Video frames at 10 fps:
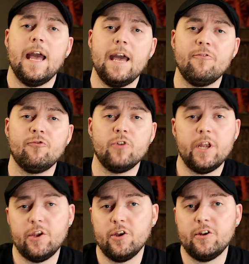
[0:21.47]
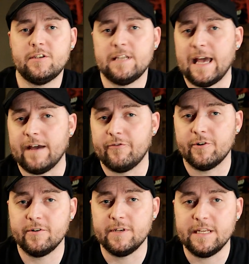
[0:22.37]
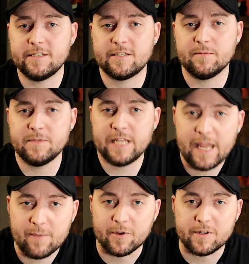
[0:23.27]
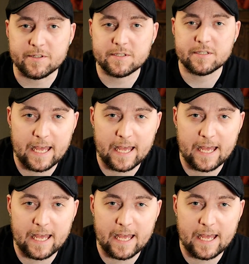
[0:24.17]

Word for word: Every good tavern needs some tables.